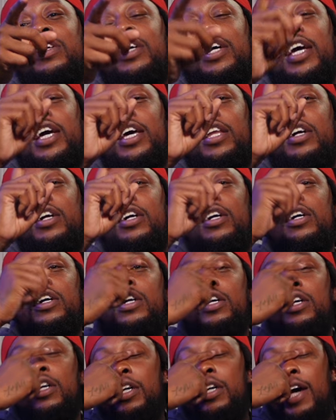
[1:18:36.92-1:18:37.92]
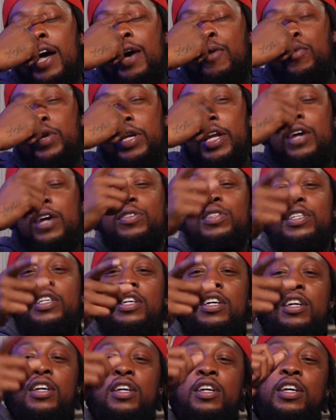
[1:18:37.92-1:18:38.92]
And uh, I went out
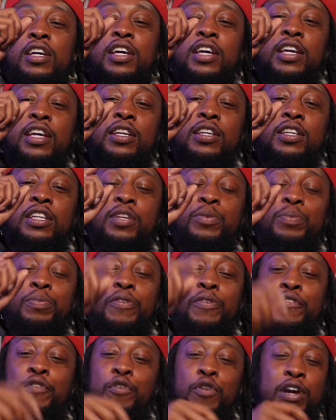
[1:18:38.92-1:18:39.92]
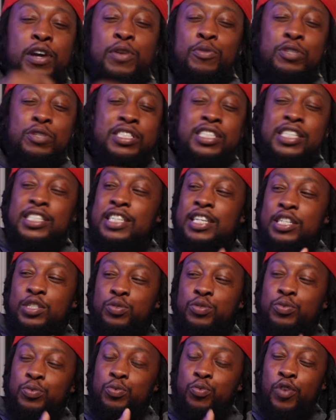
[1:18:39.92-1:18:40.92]
there and before it was just as
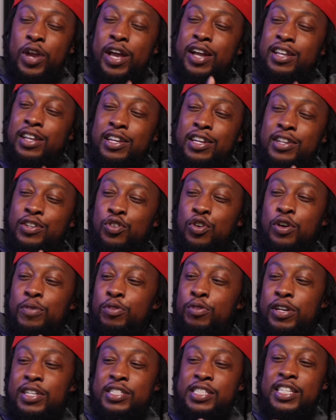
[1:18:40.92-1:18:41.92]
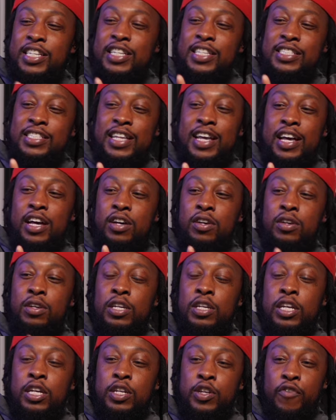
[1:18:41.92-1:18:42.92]
regular and normal as it is now.
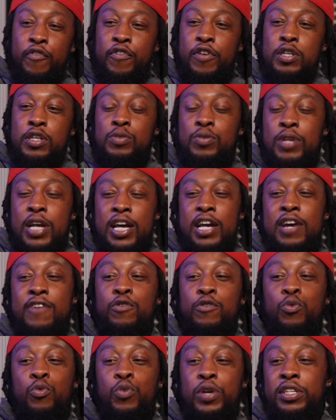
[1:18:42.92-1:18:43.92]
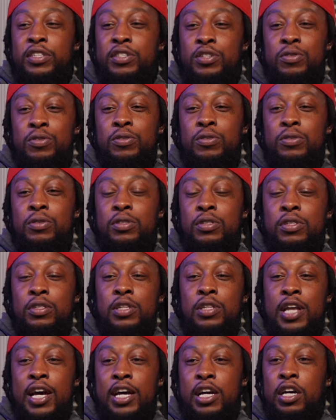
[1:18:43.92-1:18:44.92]
The first one I ever went to,
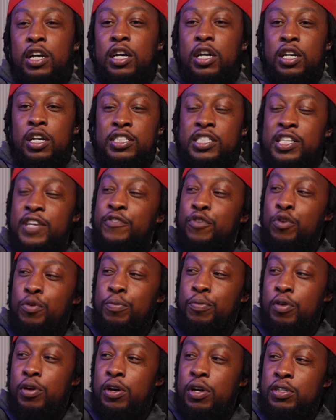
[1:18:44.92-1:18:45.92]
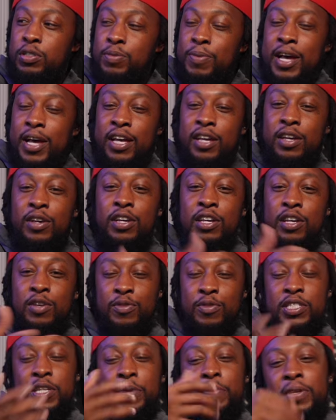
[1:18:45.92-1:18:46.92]
like a, a seafood boil spot, mm-hmm.
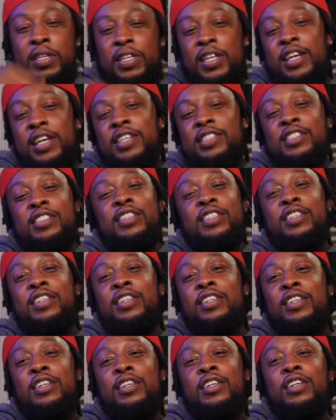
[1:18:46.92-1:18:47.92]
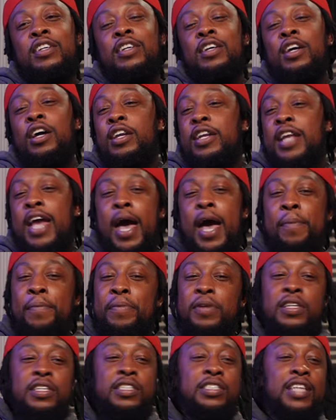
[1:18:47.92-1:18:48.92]
was in Bethesda. mm
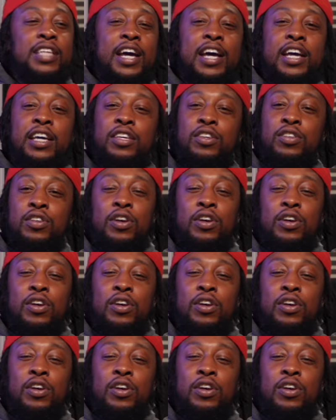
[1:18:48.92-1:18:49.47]
Annapolis, like you know,